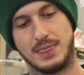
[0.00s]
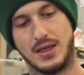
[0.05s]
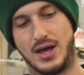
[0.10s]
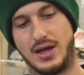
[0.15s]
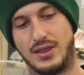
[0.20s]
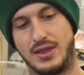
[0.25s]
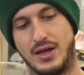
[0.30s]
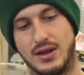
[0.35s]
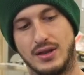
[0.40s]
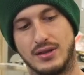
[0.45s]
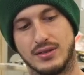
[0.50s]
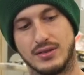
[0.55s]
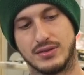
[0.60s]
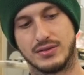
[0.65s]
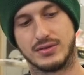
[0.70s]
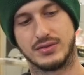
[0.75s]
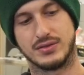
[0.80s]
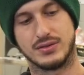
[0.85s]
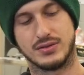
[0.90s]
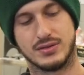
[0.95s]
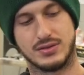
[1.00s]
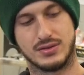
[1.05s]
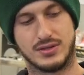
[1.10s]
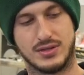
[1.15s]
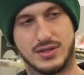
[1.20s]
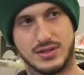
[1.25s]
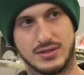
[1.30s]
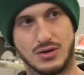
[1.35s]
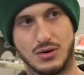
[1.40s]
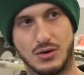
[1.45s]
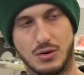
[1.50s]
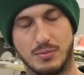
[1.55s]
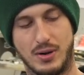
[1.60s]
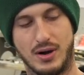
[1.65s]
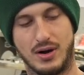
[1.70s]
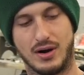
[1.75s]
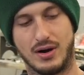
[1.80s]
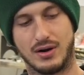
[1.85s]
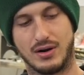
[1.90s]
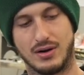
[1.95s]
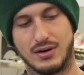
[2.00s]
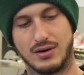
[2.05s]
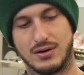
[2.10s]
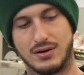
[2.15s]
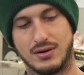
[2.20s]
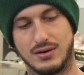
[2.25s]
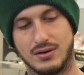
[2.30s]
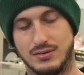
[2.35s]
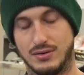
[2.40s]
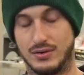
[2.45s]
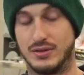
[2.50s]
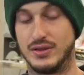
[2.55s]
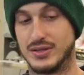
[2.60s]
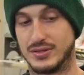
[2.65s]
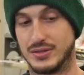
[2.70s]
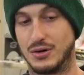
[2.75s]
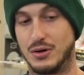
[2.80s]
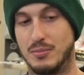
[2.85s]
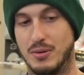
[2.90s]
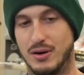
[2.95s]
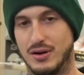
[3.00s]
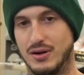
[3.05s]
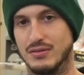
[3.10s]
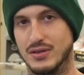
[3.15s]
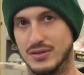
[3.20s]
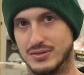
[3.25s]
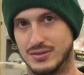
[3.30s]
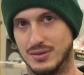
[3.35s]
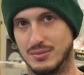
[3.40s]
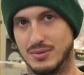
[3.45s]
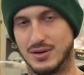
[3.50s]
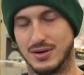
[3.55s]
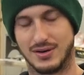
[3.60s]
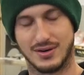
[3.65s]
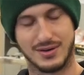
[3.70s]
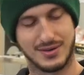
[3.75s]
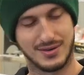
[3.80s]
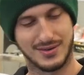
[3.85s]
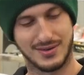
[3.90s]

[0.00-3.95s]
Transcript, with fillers: and then this whole part, well, this whole part of this whole part,